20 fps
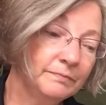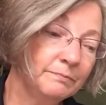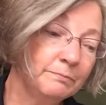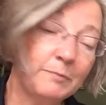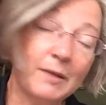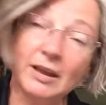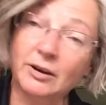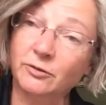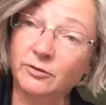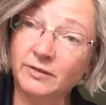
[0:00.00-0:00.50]

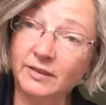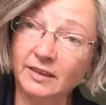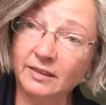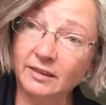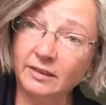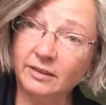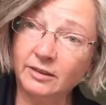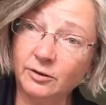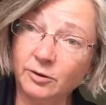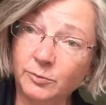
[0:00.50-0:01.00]
better than
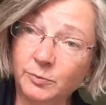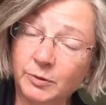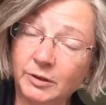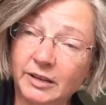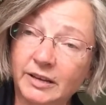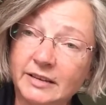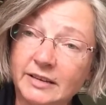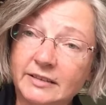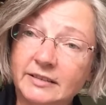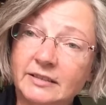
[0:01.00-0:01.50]
the third
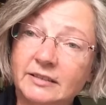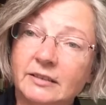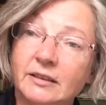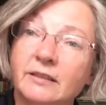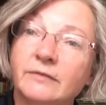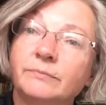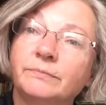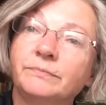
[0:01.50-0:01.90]
place.